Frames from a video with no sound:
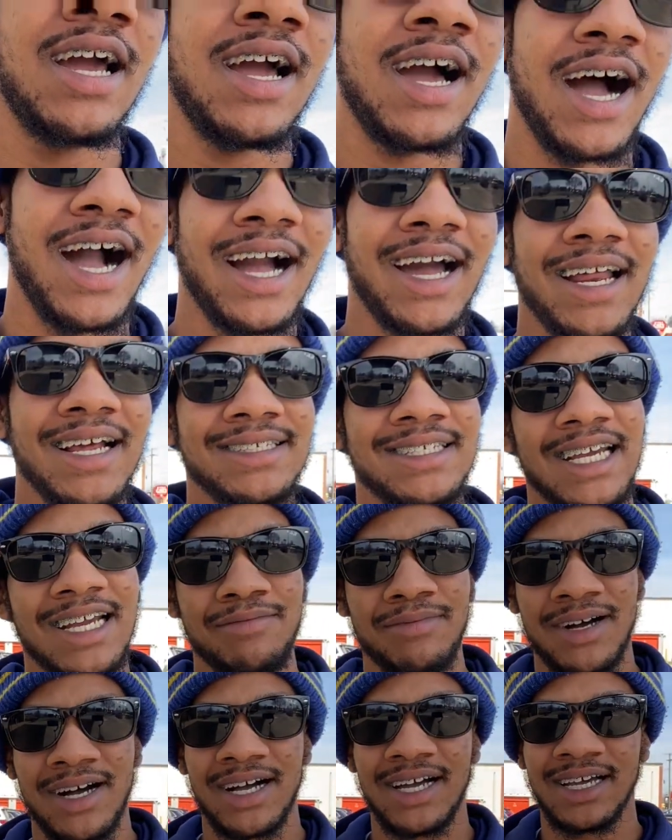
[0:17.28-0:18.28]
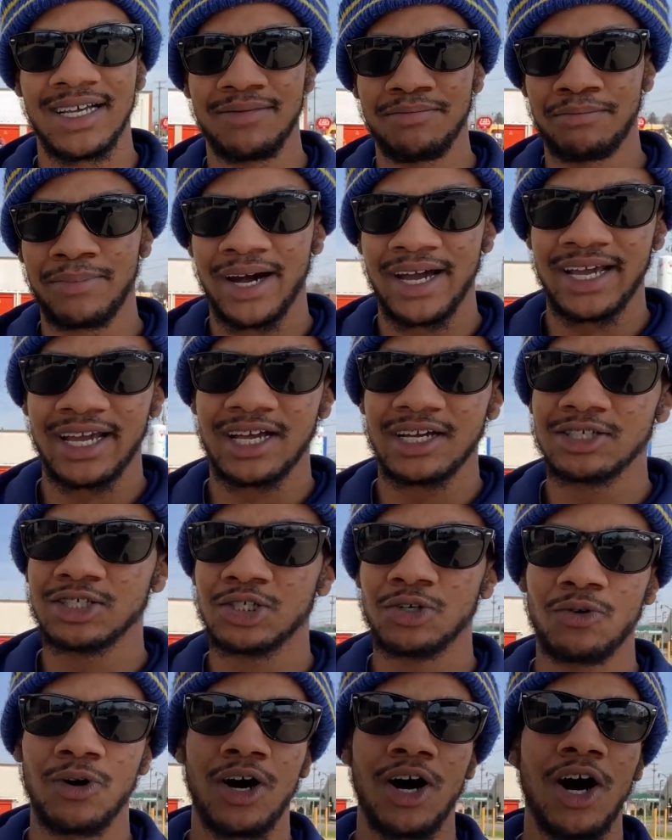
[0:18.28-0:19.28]
I gotta take my bike
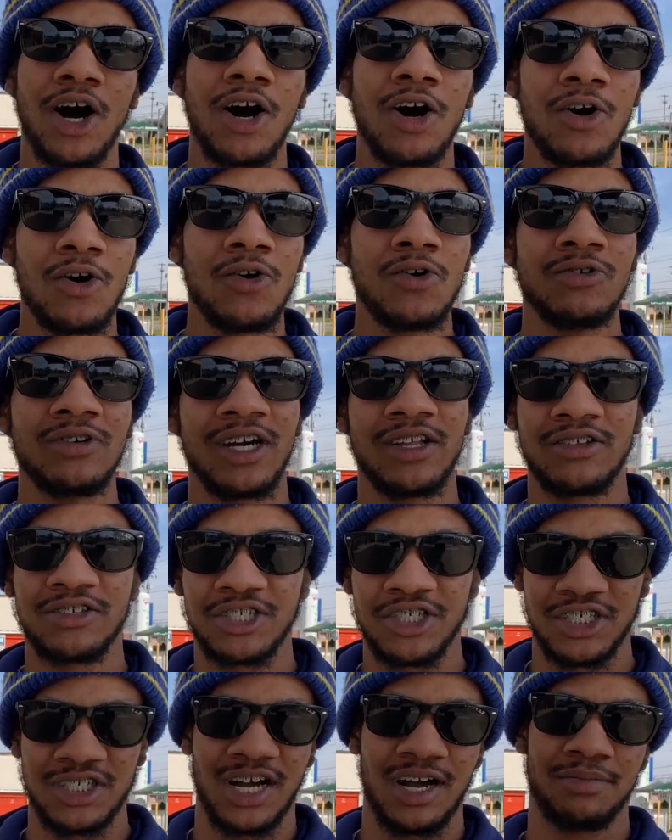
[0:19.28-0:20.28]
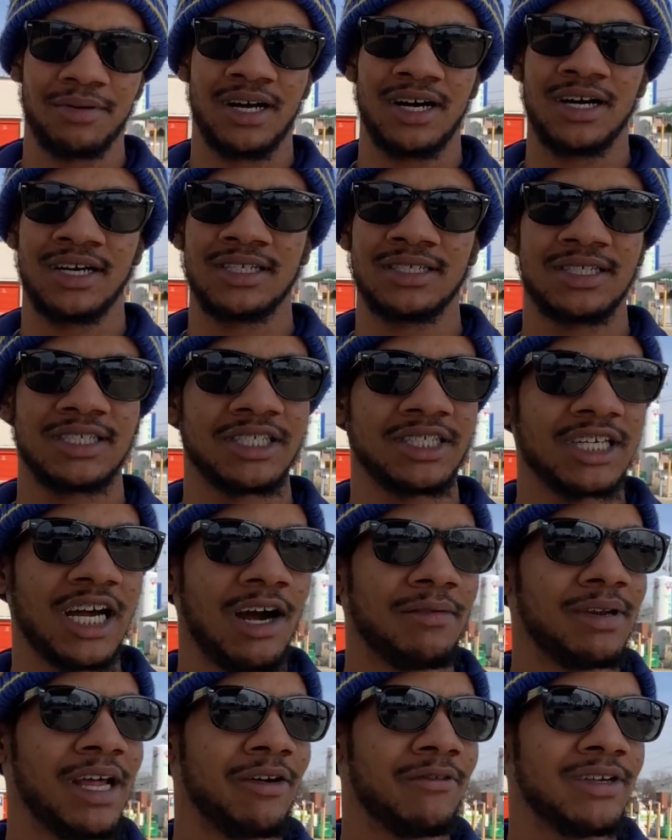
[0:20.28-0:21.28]
to a whole nother shop, guys. The
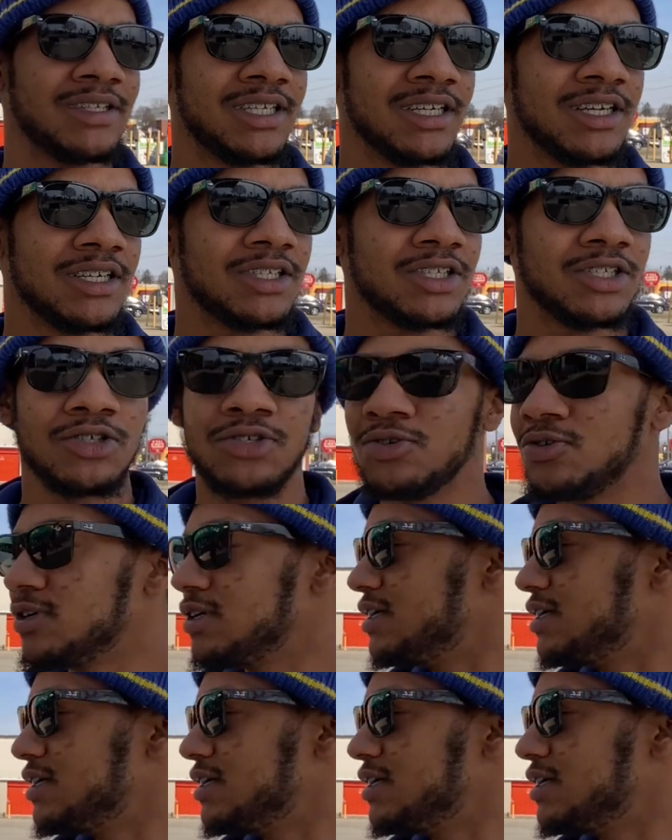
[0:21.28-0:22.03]
shop that we took it to